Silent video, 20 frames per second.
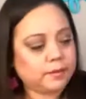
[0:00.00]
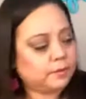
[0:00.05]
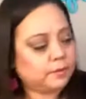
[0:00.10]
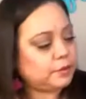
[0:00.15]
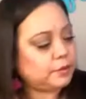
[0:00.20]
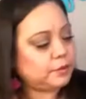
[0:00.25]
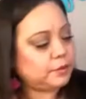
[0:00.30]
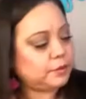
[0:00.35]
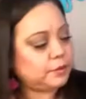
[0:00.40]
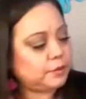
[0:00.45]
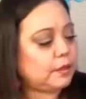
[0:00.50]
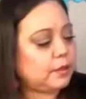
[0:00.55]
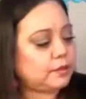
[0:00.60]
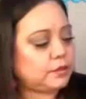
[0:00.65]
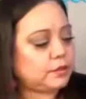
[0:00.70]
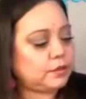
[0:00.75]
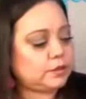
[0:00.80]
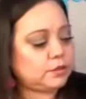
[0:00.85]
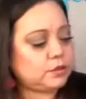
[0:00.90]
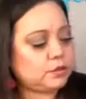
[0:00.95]
Try not
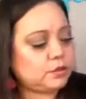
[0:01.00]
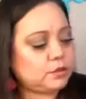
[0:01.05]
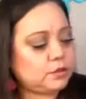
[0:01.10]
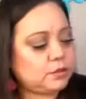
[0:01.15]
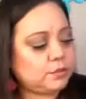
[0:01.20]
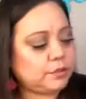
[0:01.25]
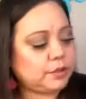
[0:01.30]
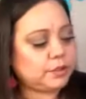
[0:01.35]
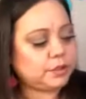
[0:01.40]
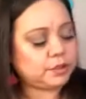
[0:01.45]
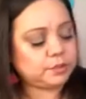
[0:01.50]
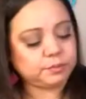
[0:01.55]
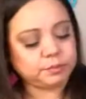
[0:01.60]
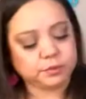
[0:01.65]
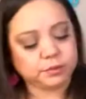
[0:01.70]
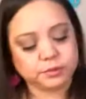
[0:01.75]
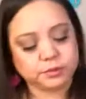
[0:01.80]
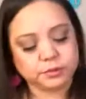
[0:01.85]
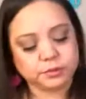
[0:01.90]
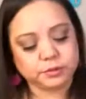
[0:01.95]
to use too much
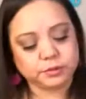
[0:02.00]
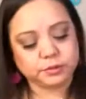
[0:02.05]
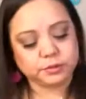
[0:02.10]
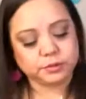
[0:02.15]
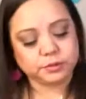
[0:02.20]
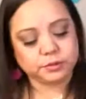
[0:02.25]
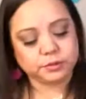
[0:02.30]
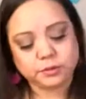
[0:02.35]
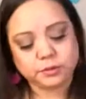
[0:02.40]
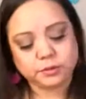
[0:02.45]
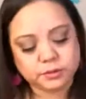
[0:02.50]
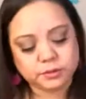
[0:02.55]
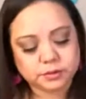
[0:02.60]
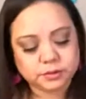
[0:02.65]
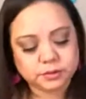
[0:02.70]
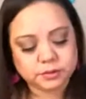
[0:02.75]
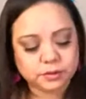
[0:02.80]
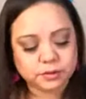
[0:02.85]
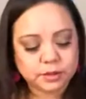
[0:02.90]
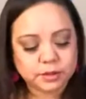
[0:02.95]
glue
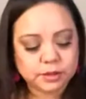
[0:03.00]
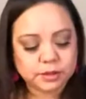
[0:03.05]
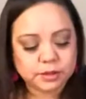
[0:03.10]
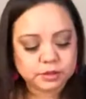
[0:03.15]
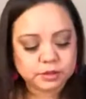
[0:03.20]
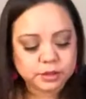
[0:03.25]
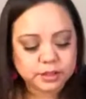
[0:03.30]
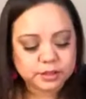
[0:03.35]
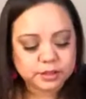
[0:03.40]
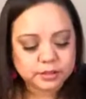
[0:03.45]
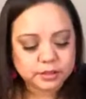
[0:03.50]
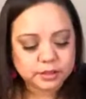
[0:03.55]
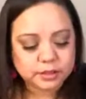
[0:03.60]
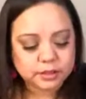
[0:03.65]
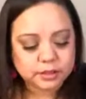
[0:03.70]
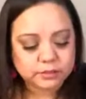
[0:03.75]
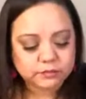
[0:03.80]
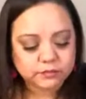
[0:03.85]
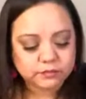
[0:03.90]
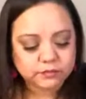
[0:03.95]
so that it dries
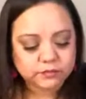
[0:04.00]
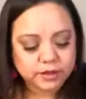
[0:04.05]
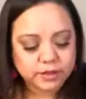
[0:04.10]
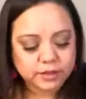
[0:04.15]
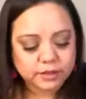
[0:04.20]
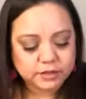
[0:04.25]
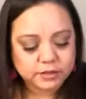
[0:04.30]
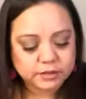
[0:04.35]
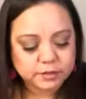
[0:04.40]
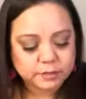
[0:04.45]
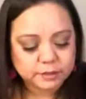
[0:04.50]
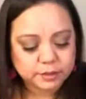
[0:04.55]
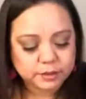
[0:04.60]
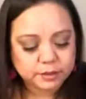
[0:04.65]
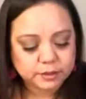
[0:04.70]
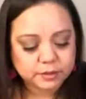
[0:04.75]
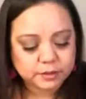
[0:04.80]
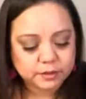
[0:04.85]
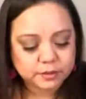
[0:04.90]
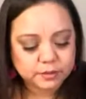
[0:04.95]
kind of fast,
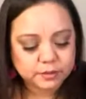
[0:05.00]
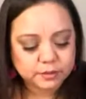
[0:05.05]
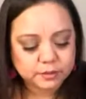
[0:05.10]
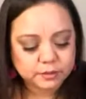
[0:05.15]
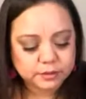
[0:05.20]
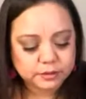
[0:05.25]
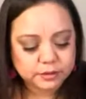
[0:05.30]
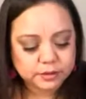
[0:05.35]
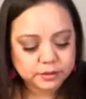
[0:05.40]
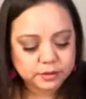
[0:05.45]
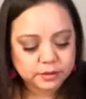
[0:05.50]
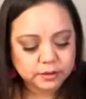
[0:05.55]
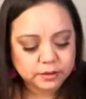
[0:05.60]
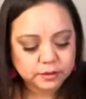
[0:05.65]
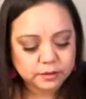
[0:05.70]
but we'll see.